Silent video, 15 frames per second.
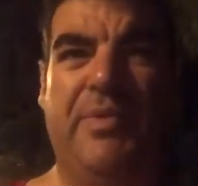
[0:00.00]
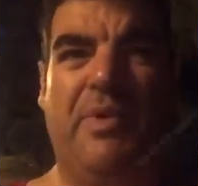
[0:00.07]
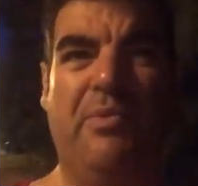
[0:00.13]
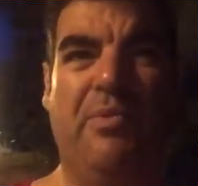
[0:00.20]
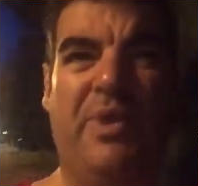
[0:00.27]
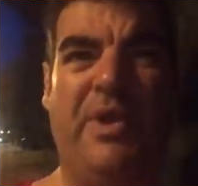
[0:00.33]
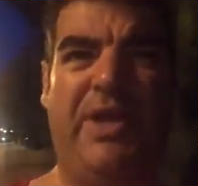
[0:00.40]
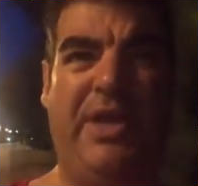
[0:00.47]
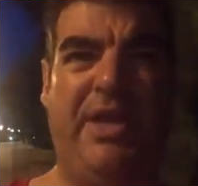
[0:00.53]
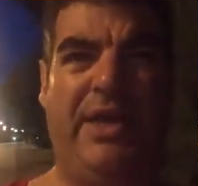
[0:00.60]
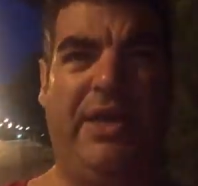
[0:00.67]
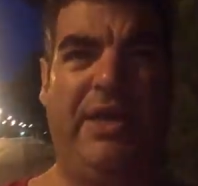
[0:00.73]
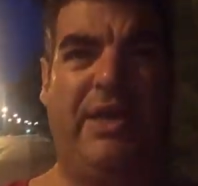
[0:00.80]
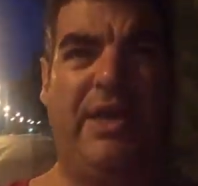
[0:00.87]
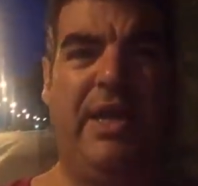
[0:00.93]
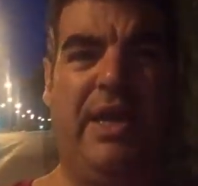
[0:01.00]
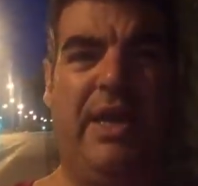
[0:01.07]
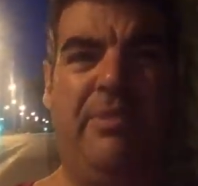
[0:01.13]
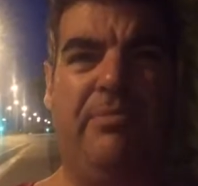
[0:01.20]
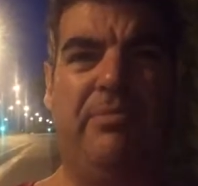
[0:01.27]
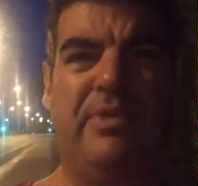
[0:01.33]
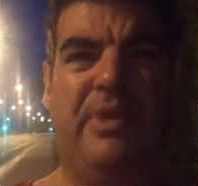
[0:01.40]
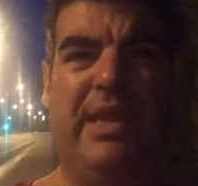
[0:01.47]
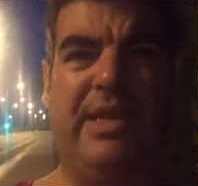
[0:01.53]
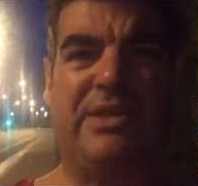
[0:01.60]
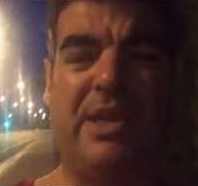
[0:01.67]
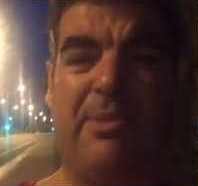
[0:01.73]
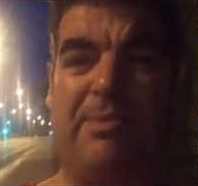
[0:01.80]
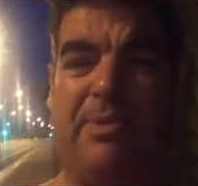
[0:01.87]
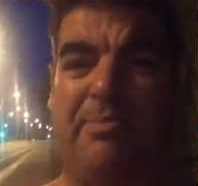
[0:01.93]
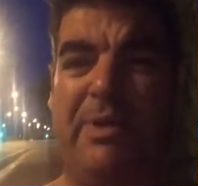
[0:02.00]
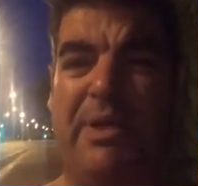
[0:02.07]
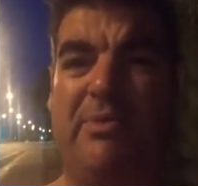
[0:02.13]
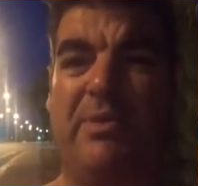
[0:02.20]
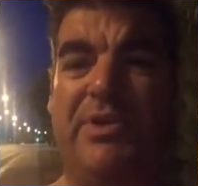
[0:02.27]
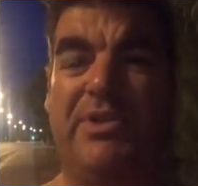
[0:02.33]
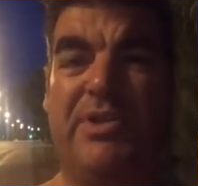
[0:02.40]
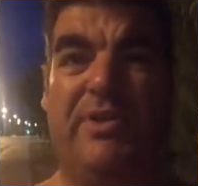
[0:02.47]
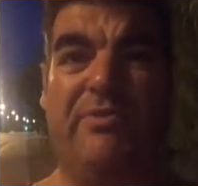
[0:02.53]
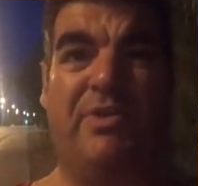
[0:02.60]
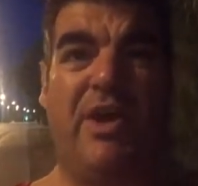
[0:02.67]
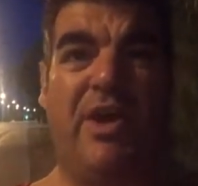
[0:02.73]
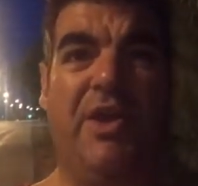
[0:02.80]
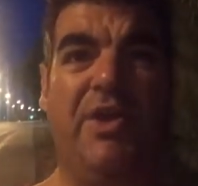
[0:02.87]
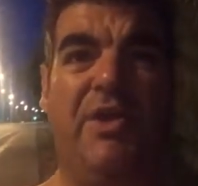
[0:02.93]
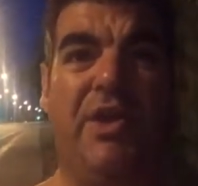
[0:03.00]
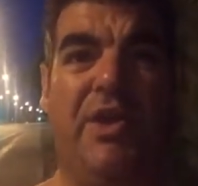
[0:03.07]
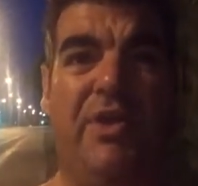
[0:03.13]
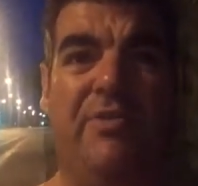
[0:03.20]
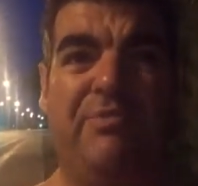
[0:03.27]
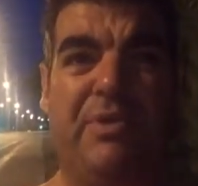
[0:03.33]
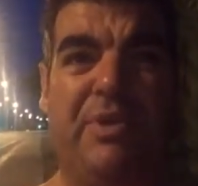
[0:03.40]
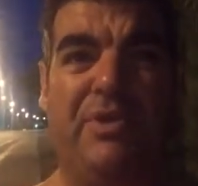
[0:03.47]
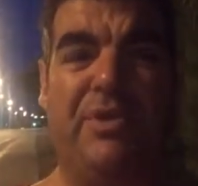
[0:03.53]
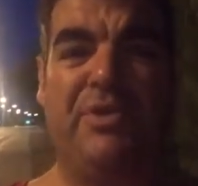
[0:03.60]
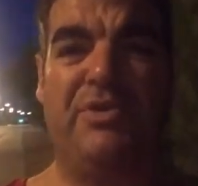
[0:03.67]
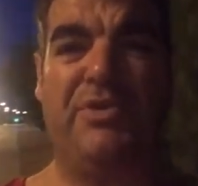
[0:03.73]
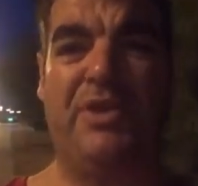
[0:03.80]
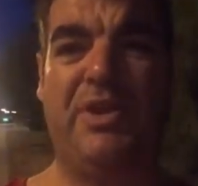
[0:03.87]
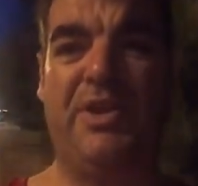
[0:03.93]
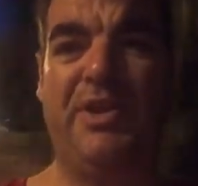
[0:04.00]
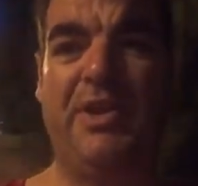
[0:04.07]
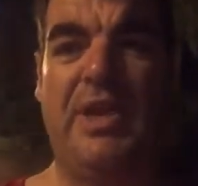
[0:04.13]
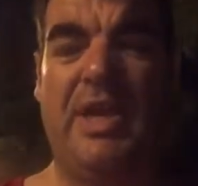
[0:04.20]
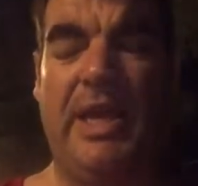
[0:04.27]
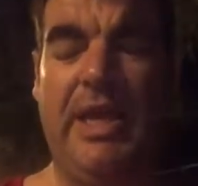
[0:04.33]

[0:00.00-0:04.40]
When I did the last couple of big ones that I've done, I've been using